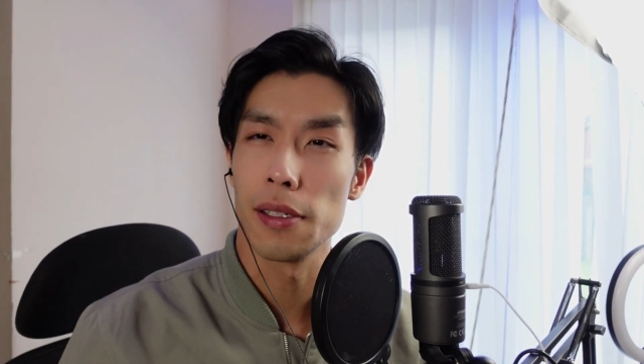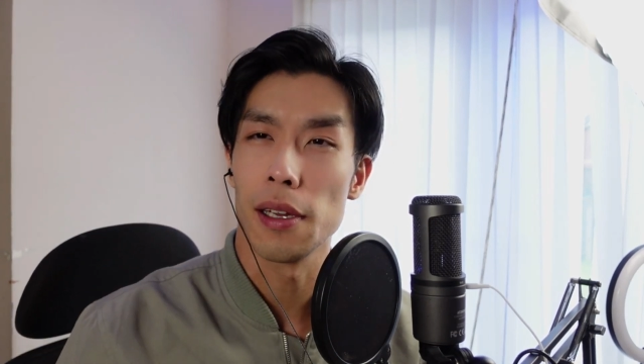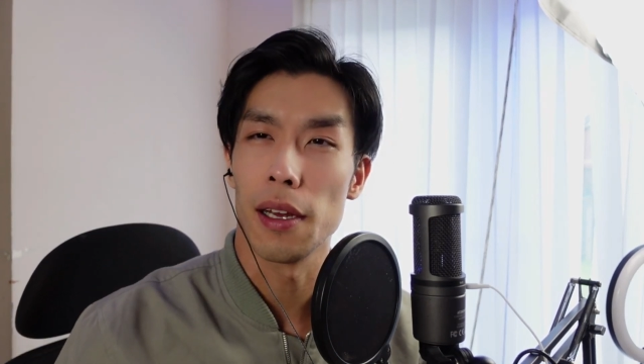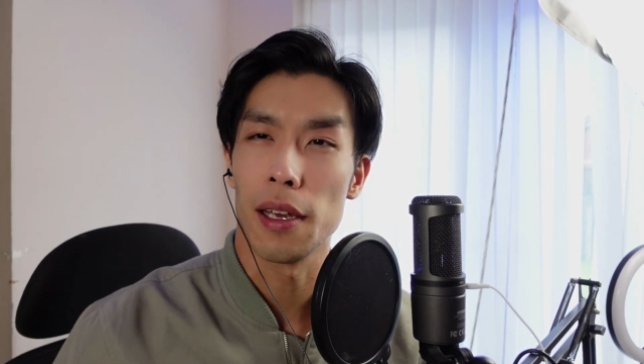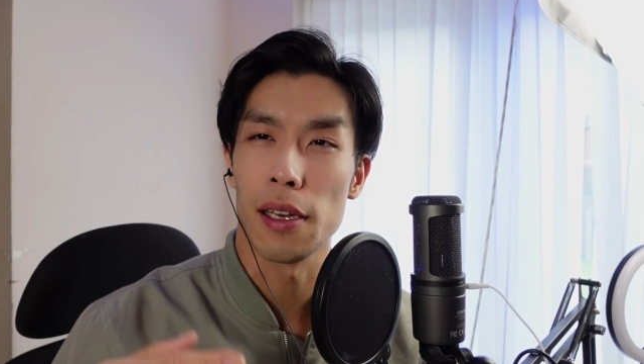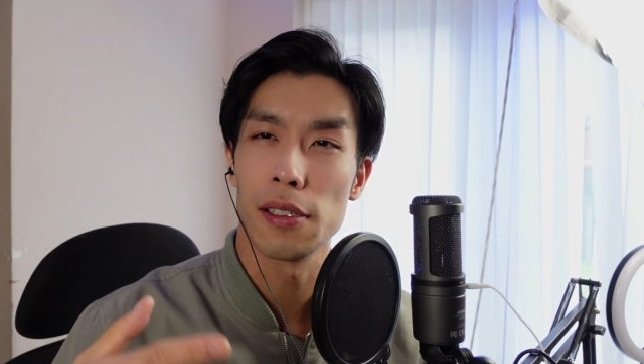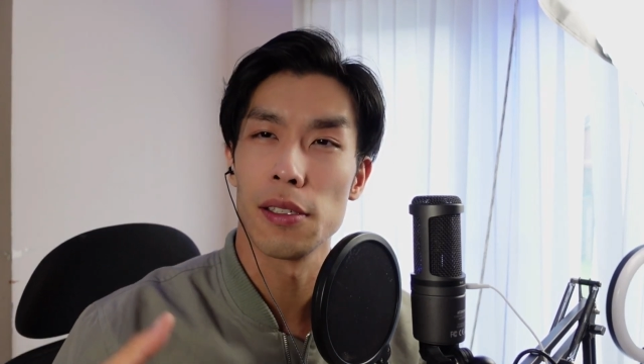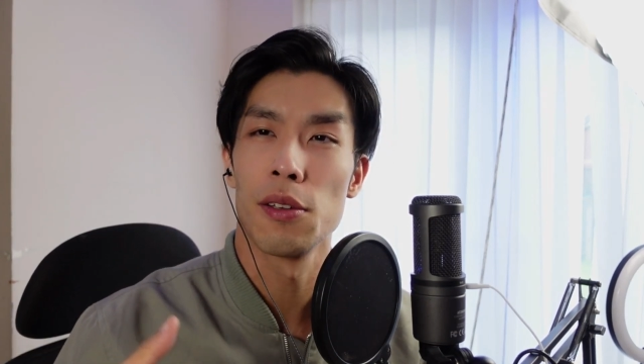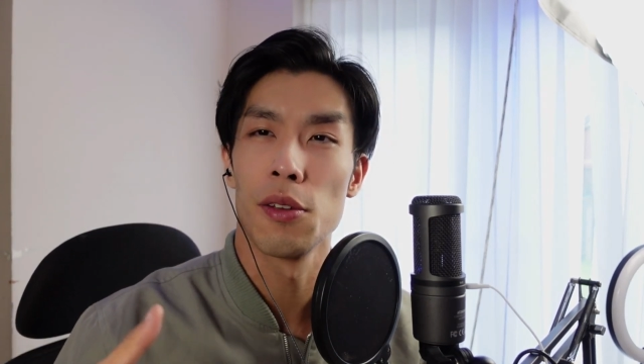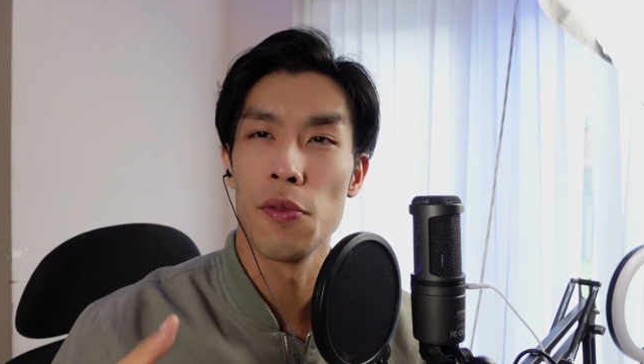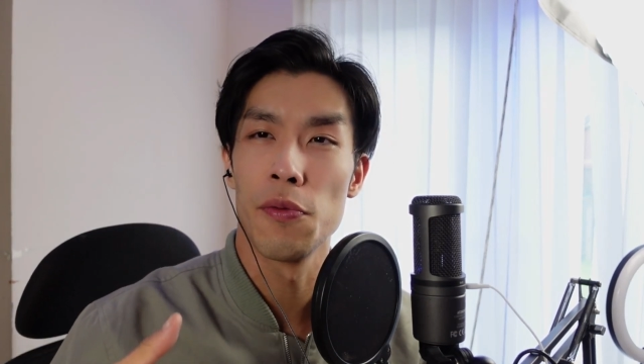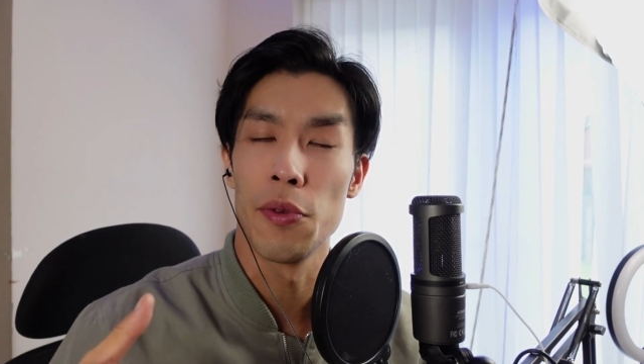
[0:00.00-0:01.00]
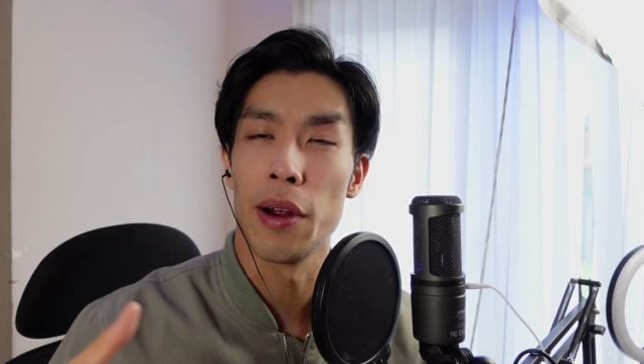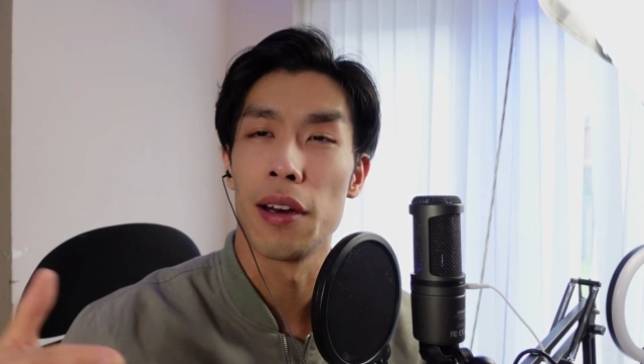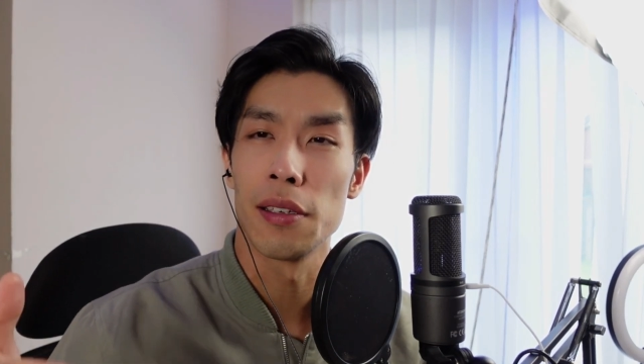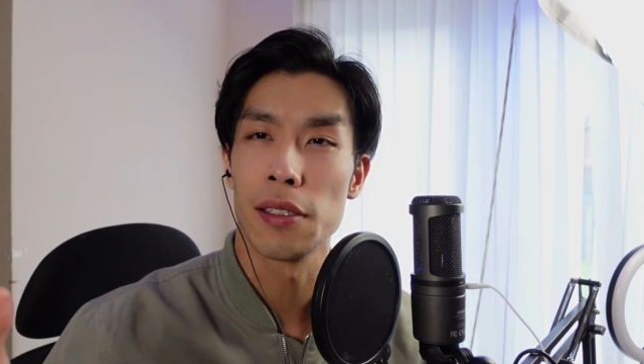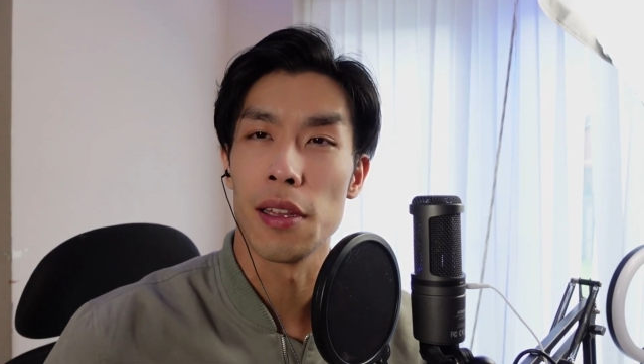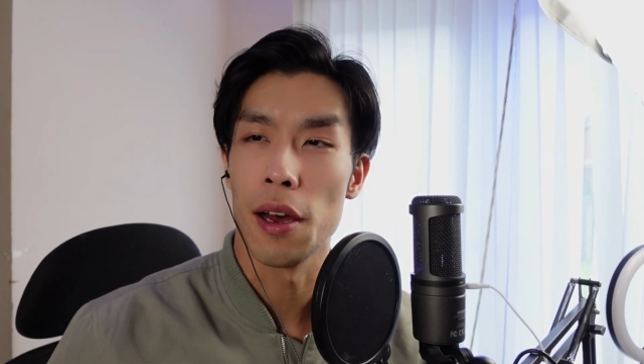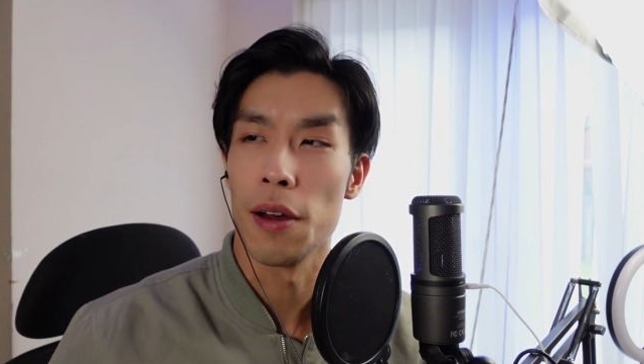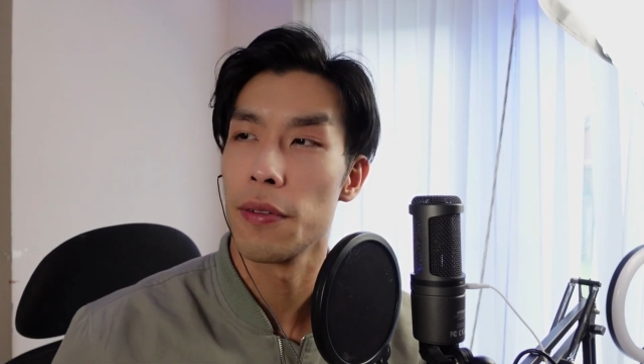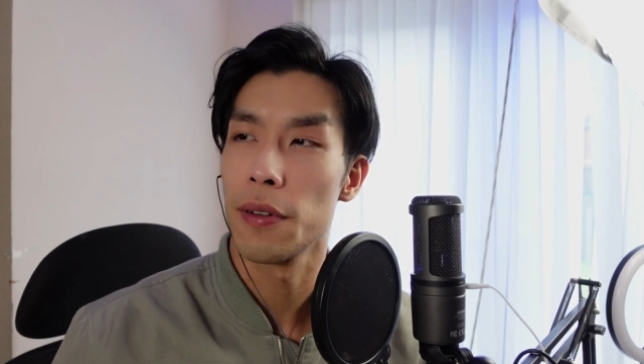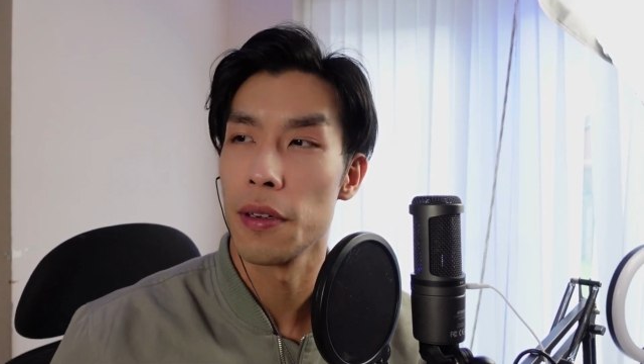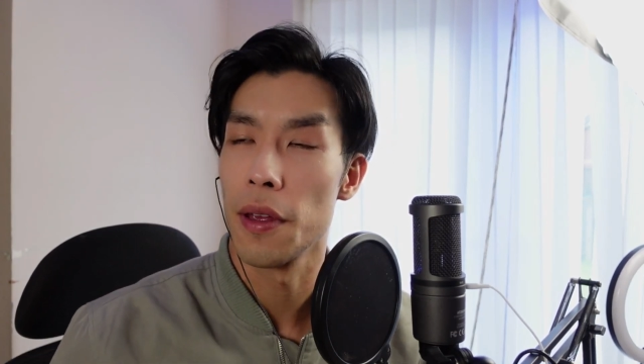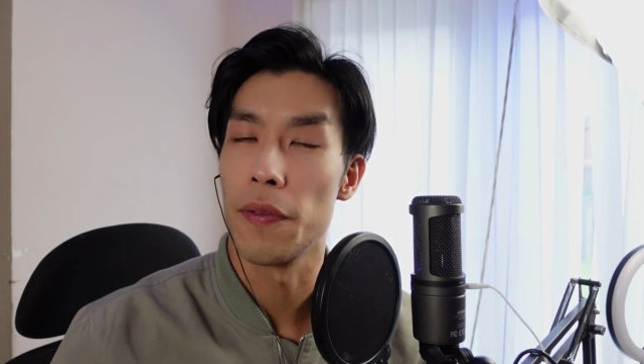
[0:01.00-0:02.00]
I guess you've rehearsed enough
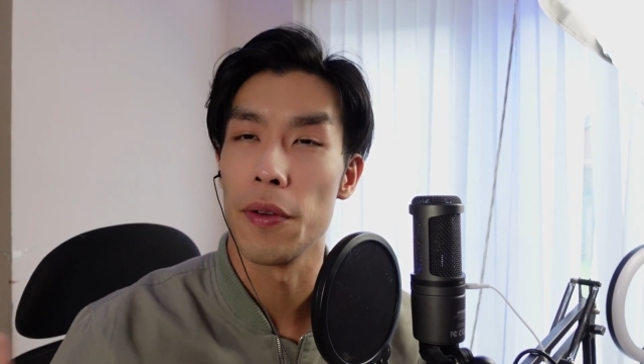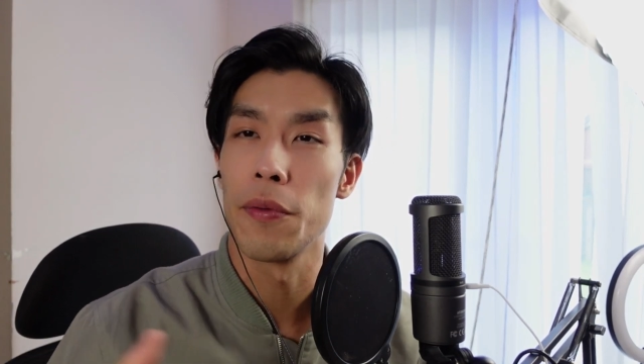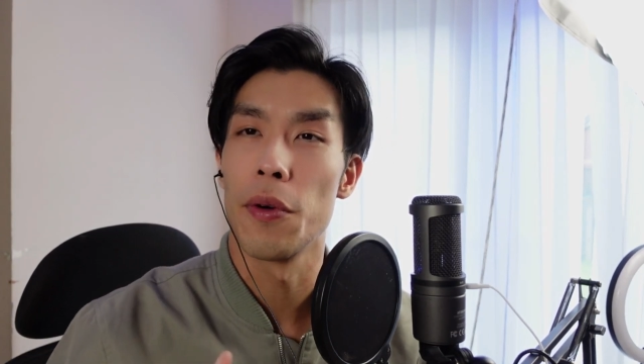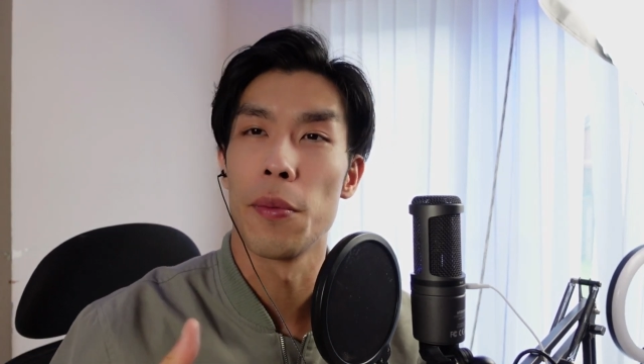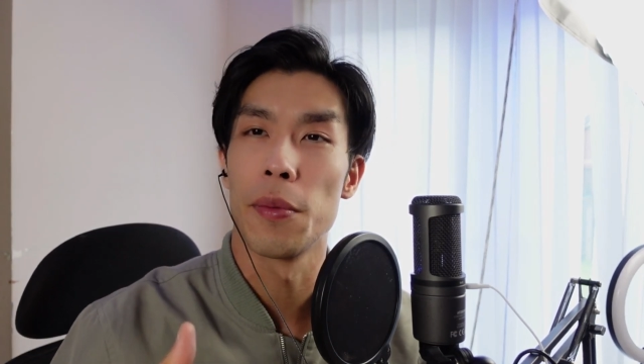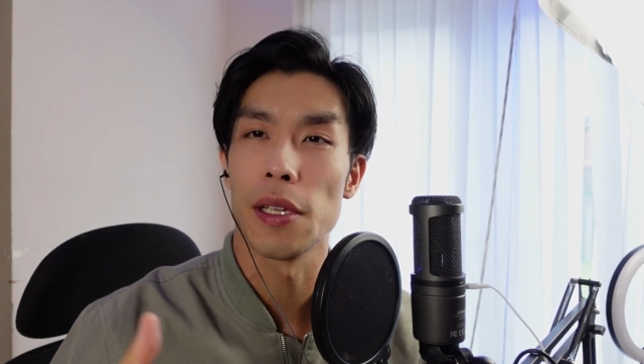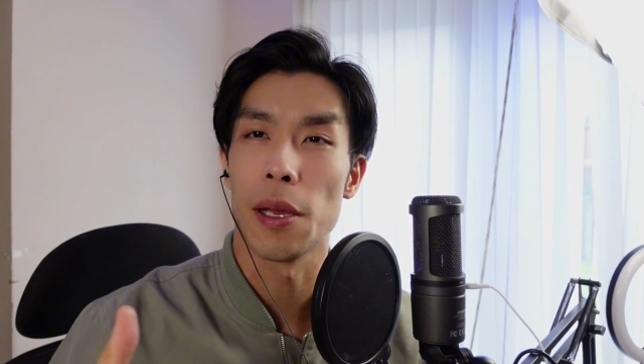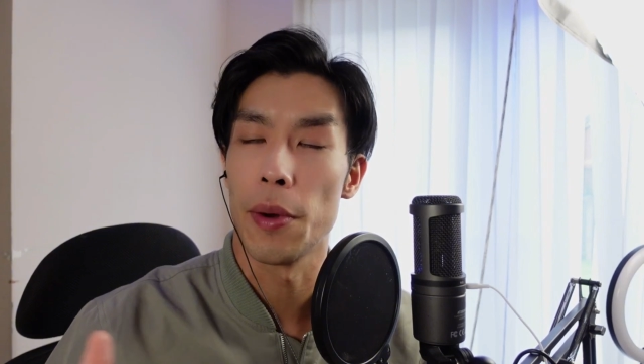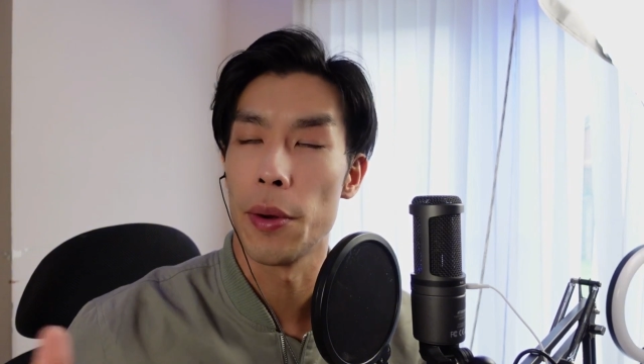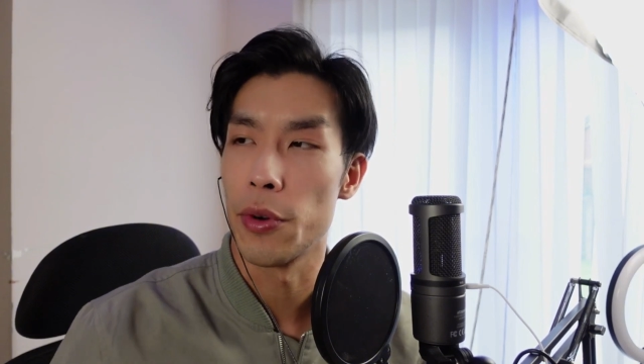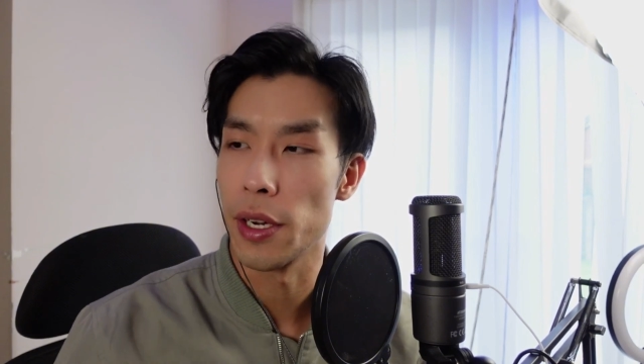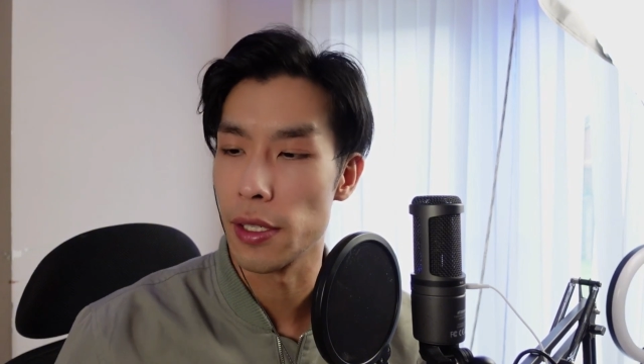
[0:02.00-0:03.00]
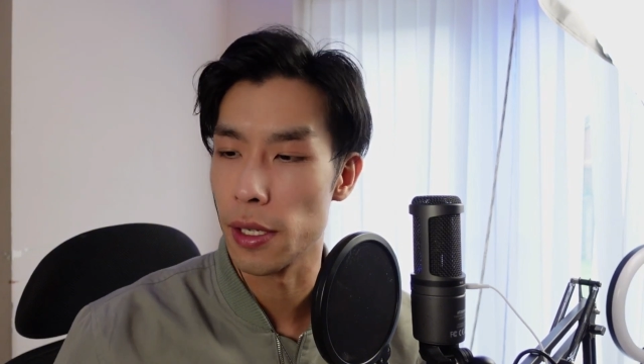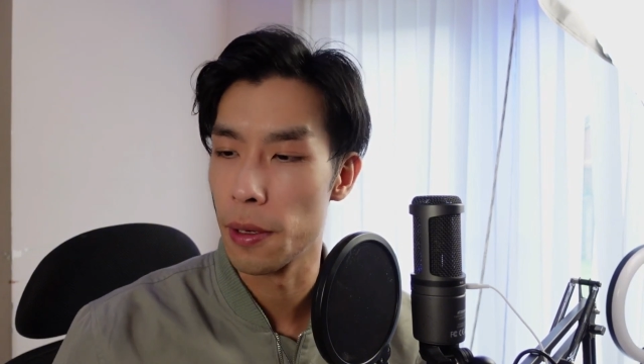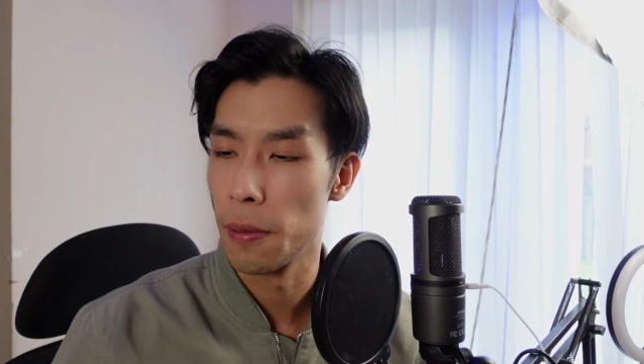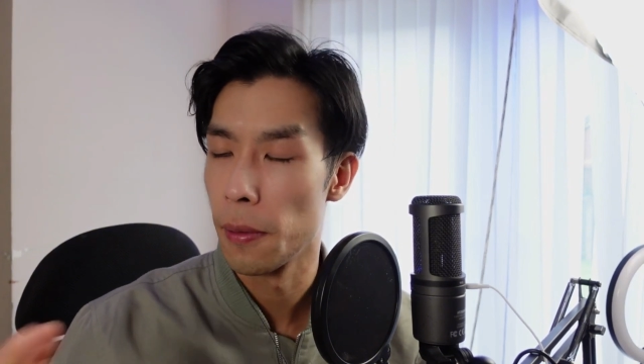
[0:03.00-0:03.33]
if you've almost like memorized it.